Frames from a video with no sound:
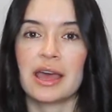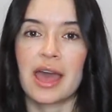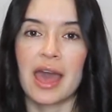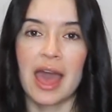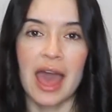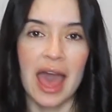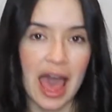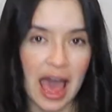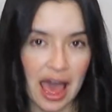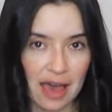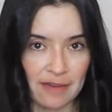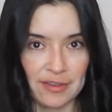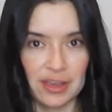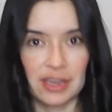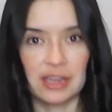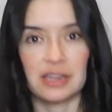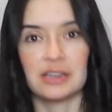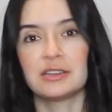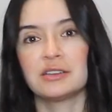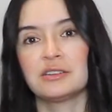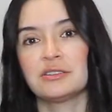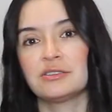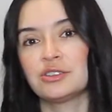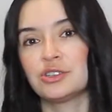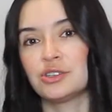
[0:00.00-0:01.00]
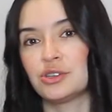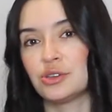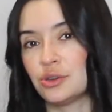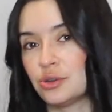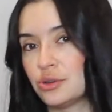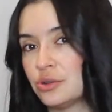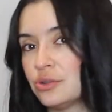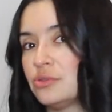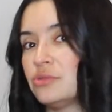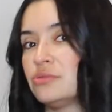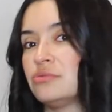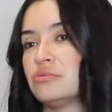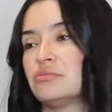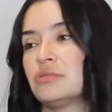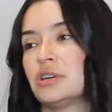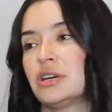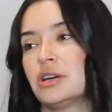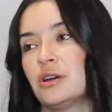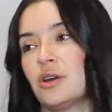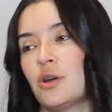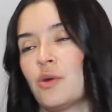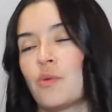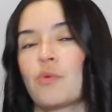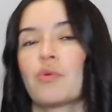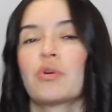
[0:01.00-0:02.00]
a habit to
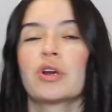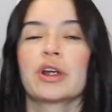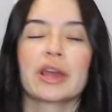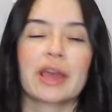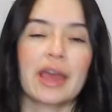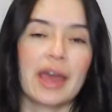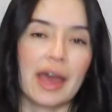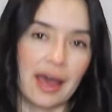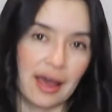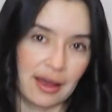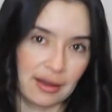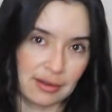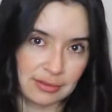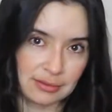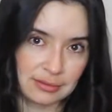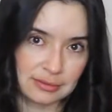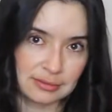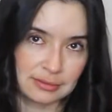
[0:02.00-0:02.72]
work out.